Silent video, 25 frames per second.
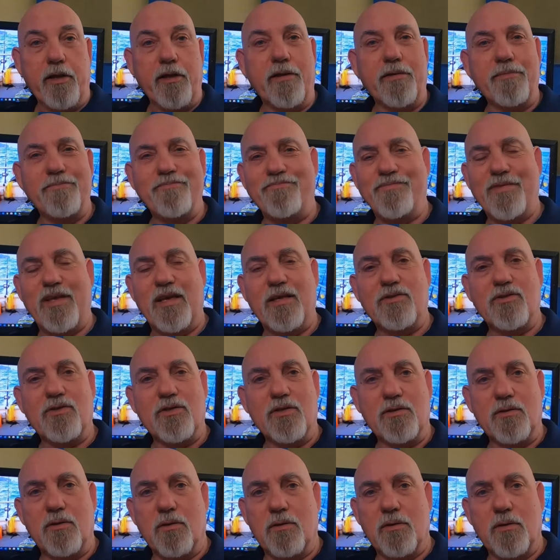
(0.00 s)
And
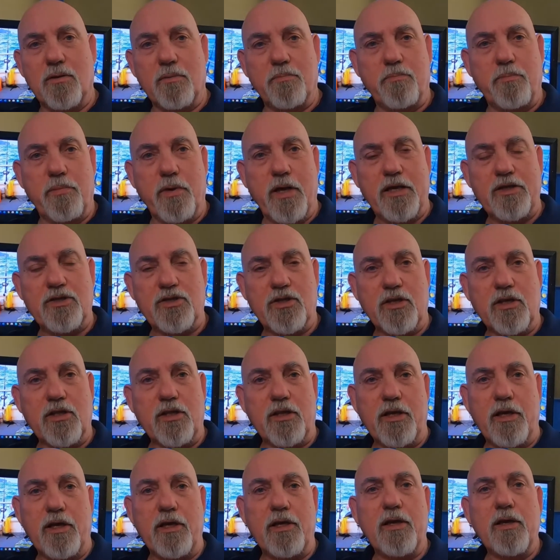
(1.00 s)
it's a
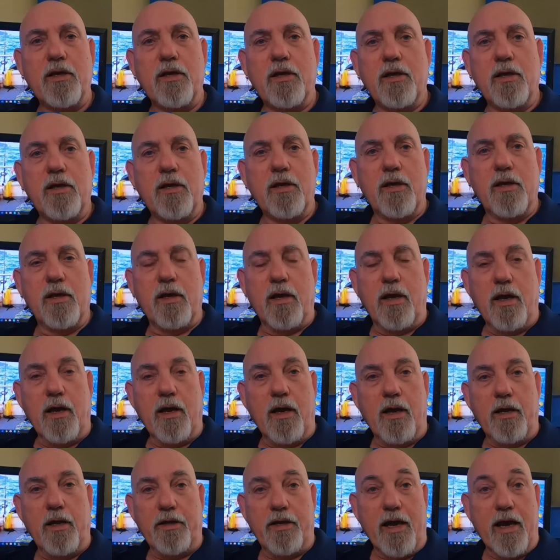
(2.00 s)
basically
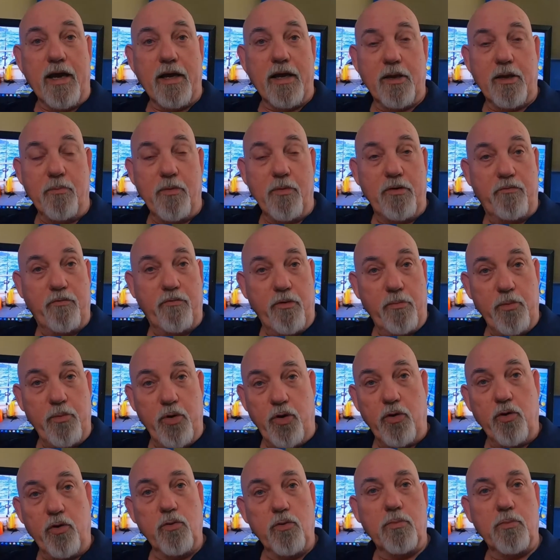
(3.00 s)
a, a, document from
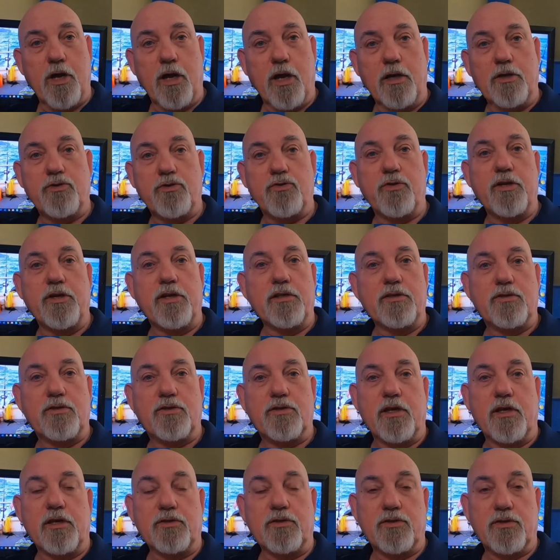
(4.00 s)
your home country that
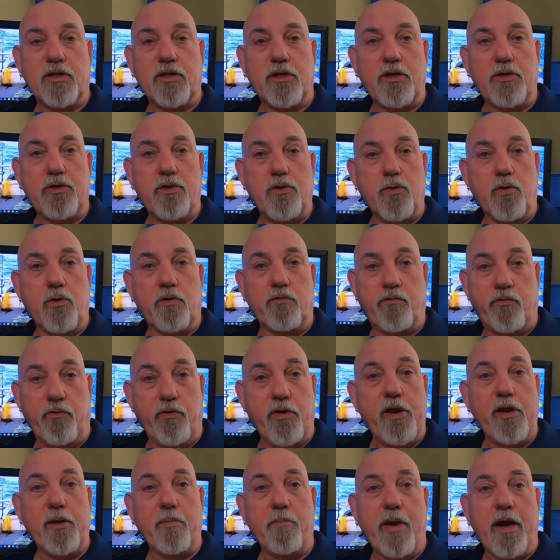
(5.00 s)
says that you are
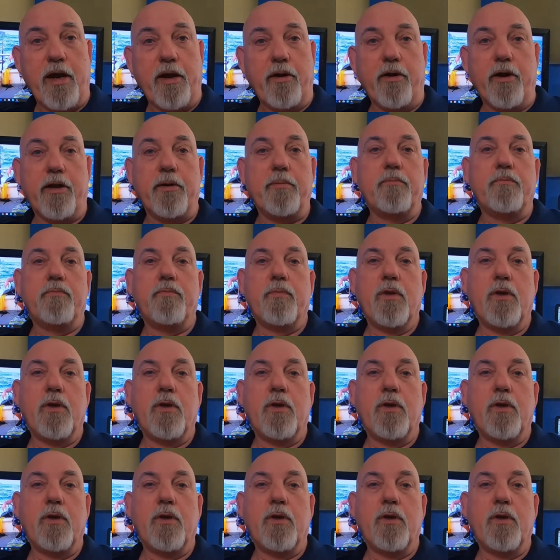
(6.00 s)
free to marry.